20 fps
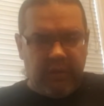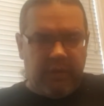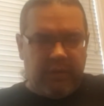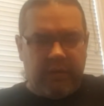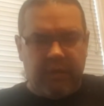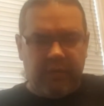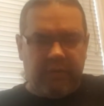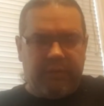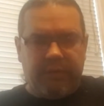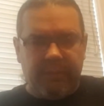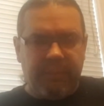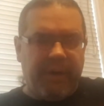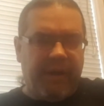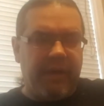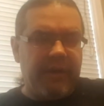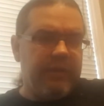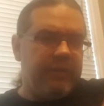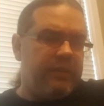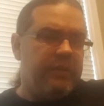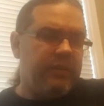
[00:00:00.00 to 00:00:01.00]
You know, they're
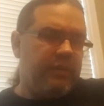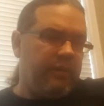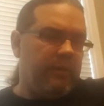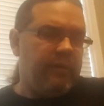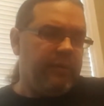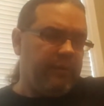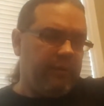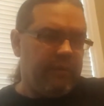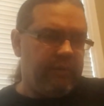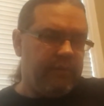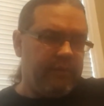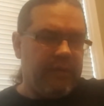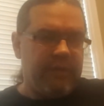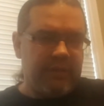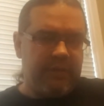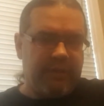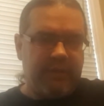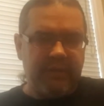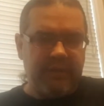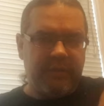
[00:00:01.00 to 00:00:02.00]
bugs.
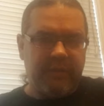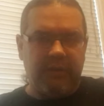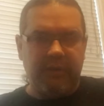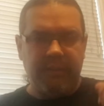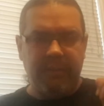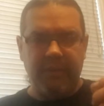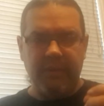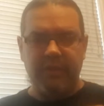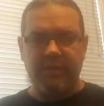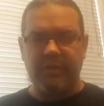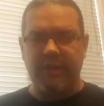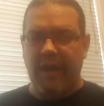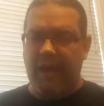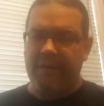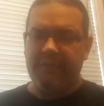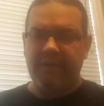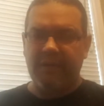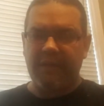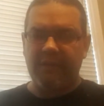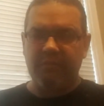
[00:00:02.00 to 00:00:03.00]
Doesn't necessarily mean that you
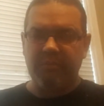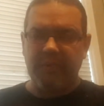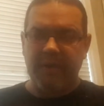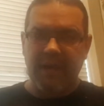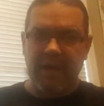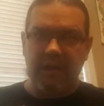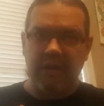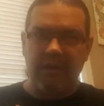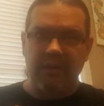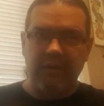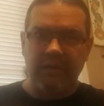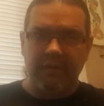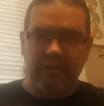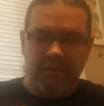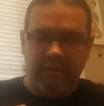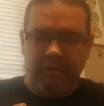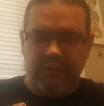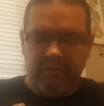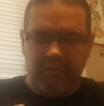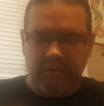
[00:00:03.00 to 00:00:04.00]
have to give them a KD.
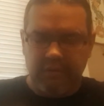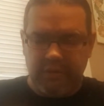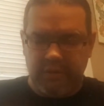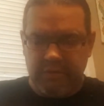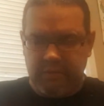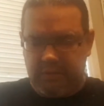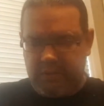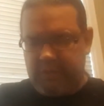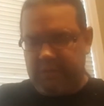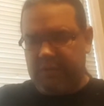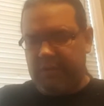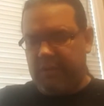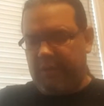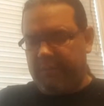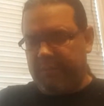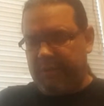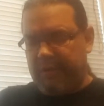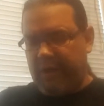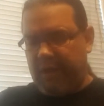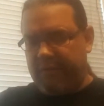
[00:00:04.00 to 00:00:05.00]
You know, it doesn't necessarily
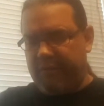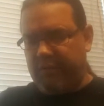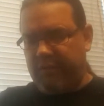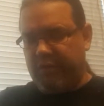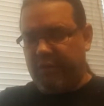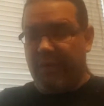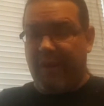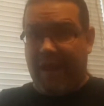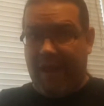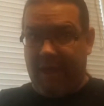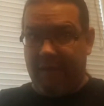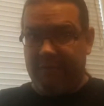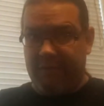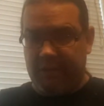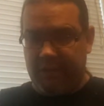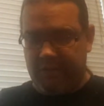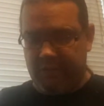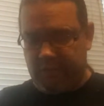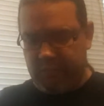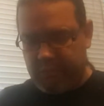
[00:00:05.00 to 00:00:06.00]
mean you have to
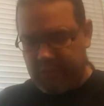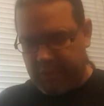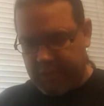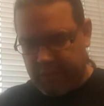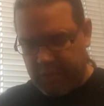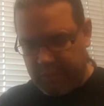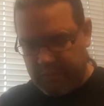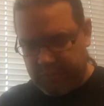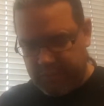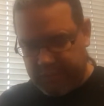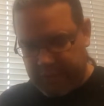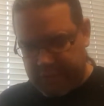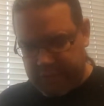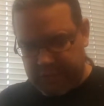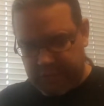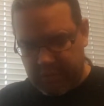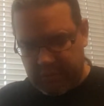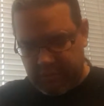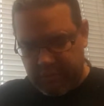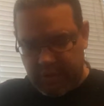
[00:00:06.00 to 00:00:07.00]
give them a human flesh
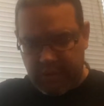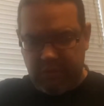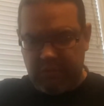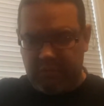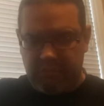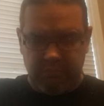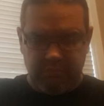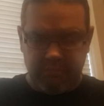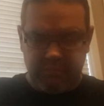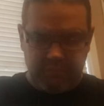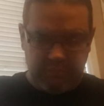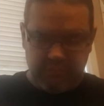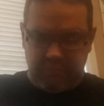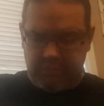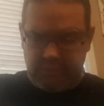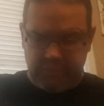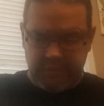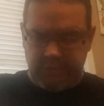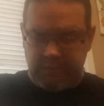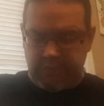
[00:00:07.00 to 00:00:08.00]
tone. You can
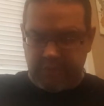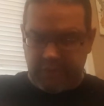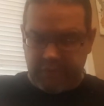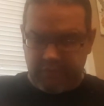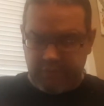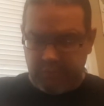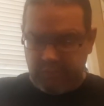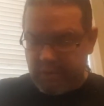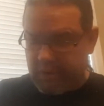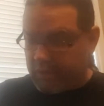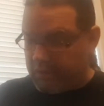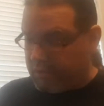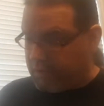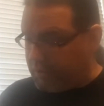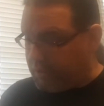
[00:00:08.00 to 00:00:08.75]
do whatever you want.